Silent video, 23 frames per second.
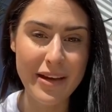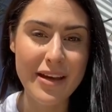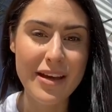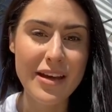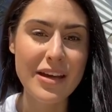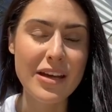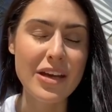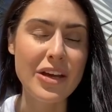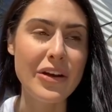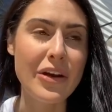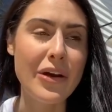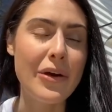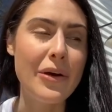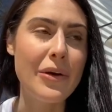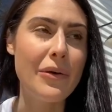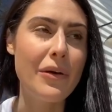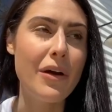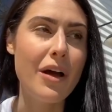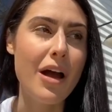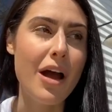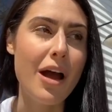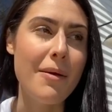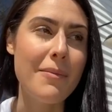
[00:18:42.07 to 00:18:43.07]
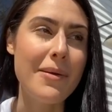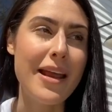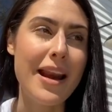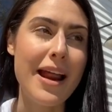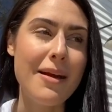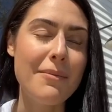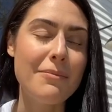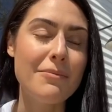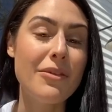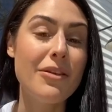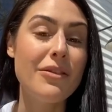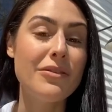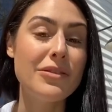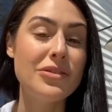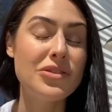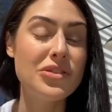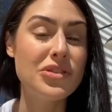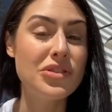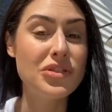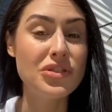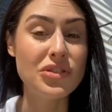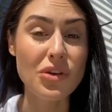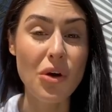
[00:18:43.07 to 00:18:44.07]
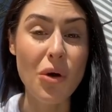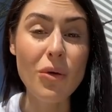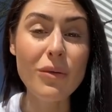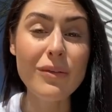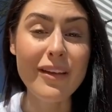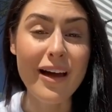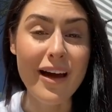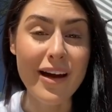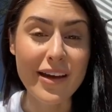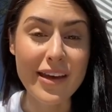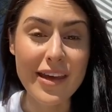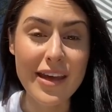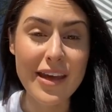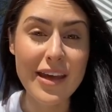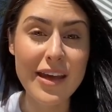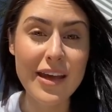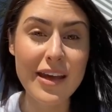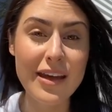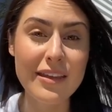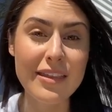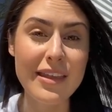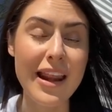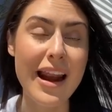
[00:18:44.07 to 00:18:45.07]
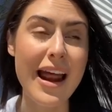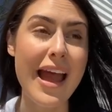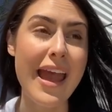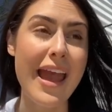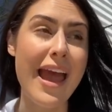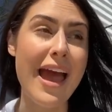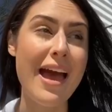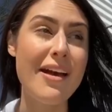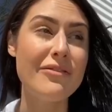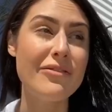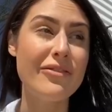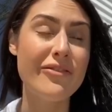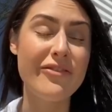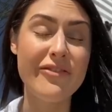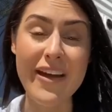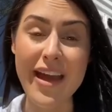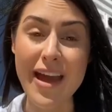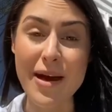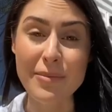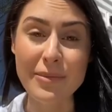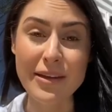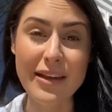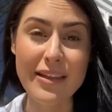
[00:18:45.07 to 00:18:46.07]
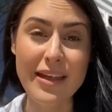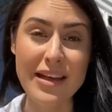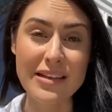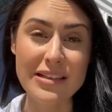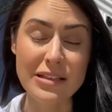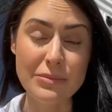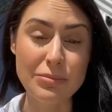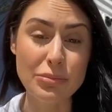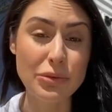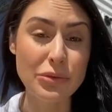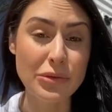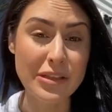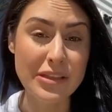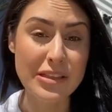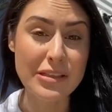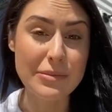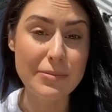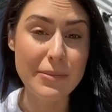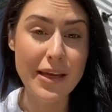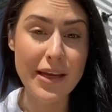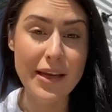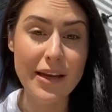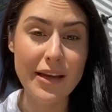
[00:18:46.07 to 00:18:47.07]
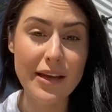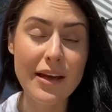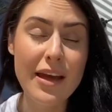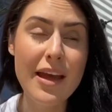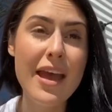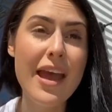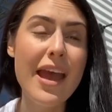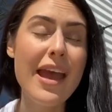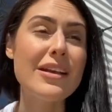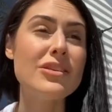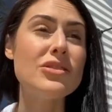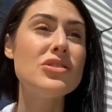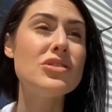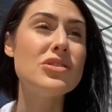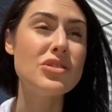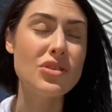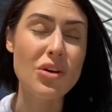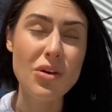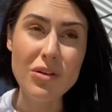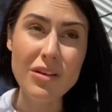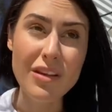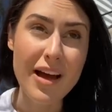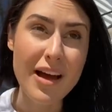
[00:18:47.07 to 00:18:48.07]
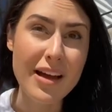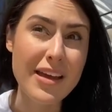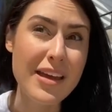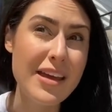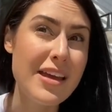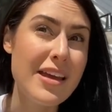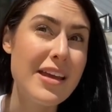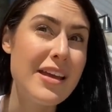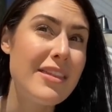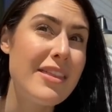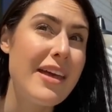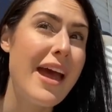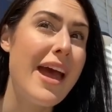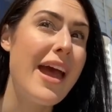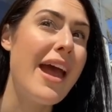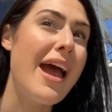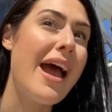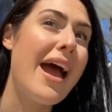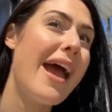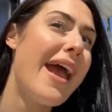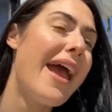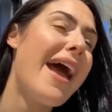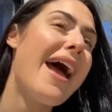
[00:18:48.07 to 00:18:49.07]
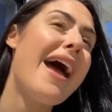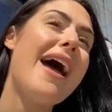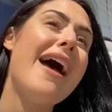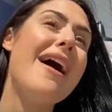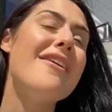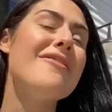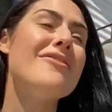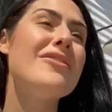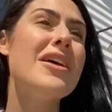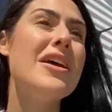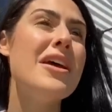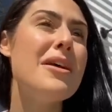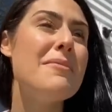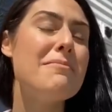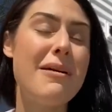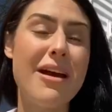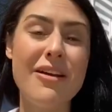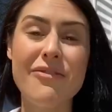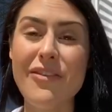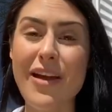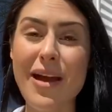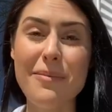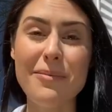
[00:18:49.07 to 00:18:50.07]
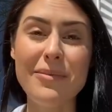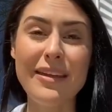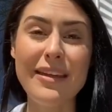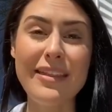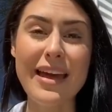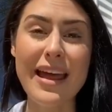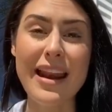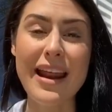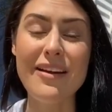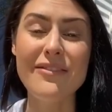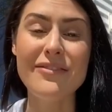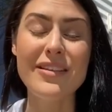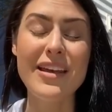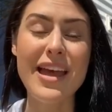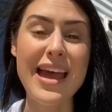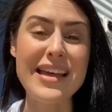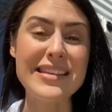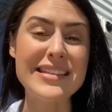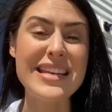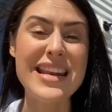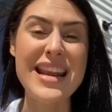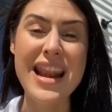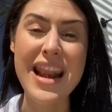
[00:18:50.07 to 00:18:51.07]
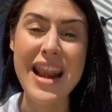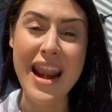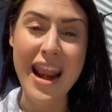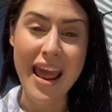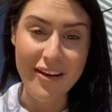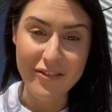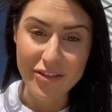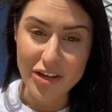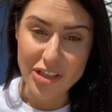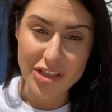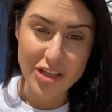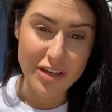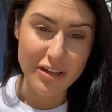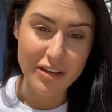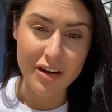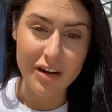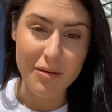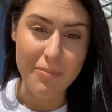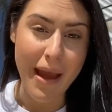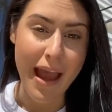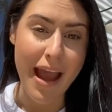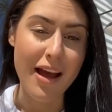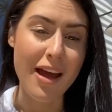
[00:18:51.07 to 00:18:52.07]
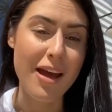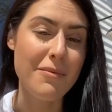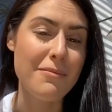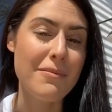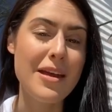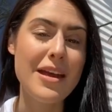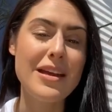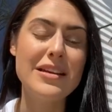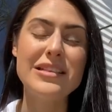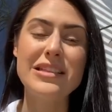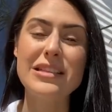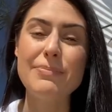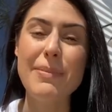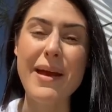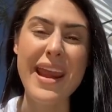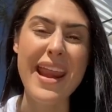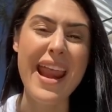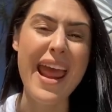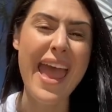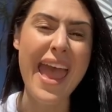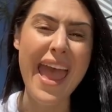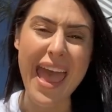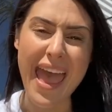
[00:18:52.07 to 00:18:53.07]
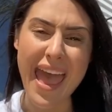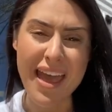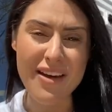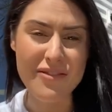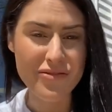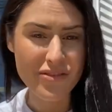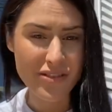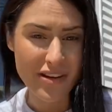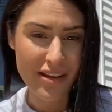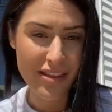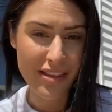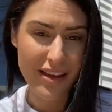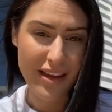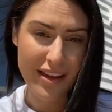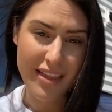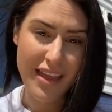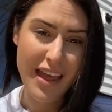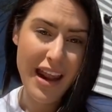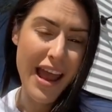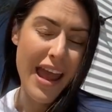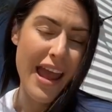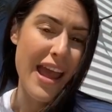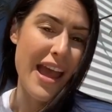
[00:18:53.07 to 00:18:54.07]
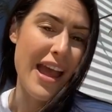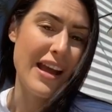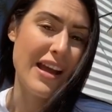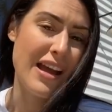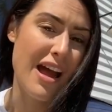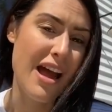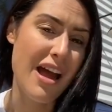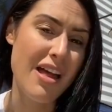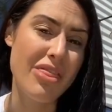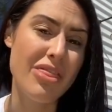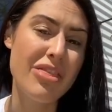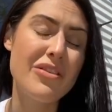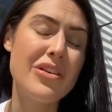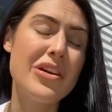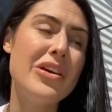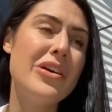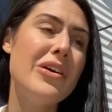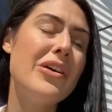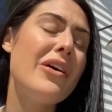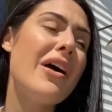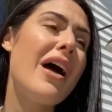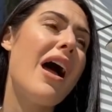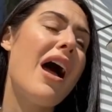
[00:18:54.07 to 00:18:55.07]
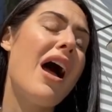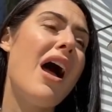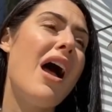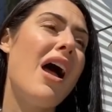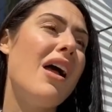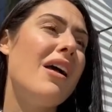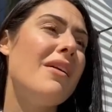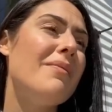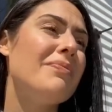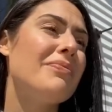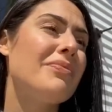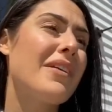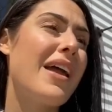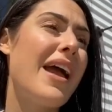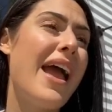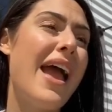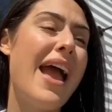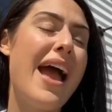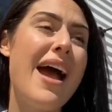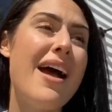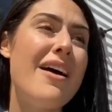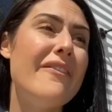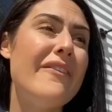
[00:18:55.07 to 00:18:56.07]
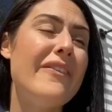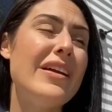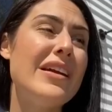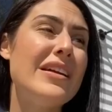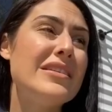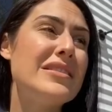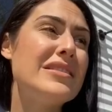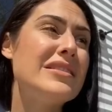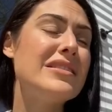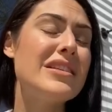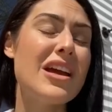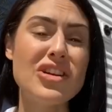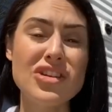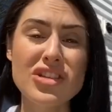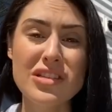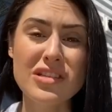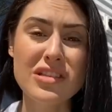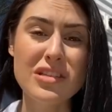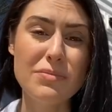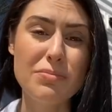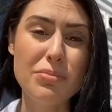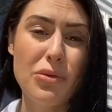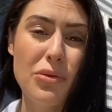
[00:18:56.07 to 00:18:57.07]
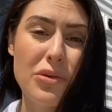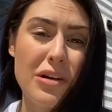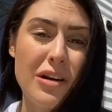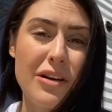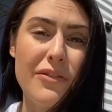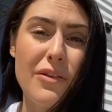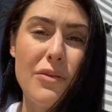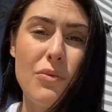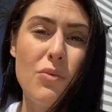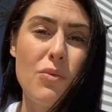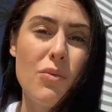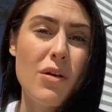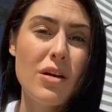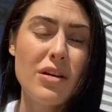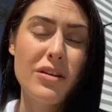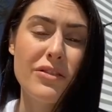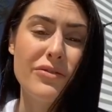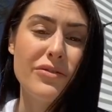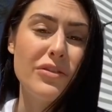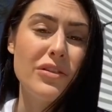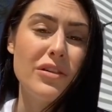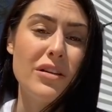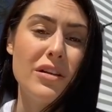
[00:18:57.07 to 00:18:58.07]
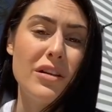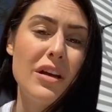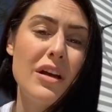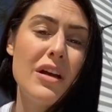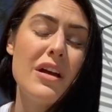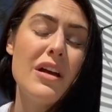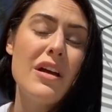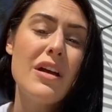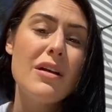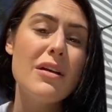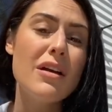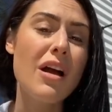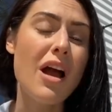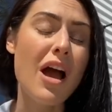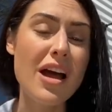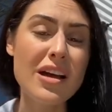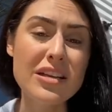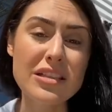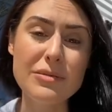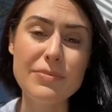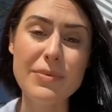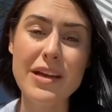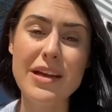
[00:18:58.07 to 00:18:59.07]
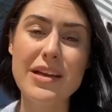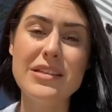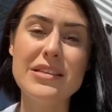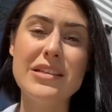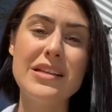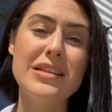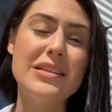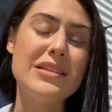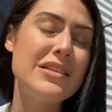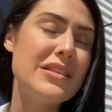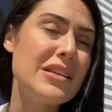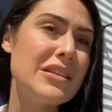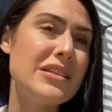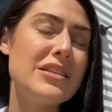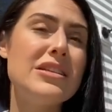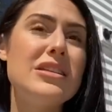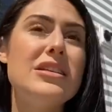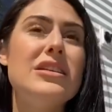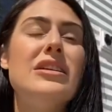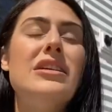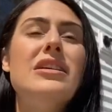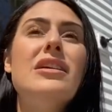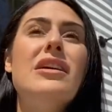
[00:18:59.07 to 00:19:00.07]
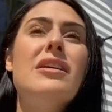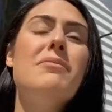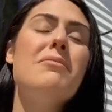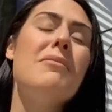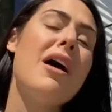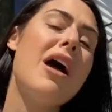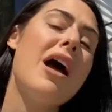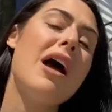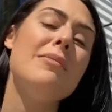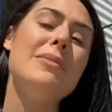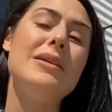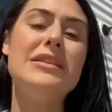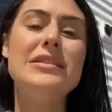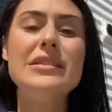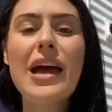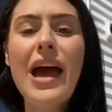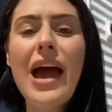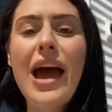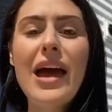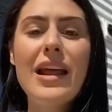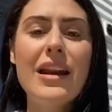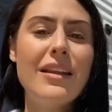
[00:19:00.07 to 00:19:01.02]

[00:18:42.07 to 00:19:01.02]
and I'm so lucky that I have family that supports me, and so lucky that I have my family that has never turned their back on me despite everything that I had gone through. I have such a supportive and wonderful husband and sister and mom and dad, and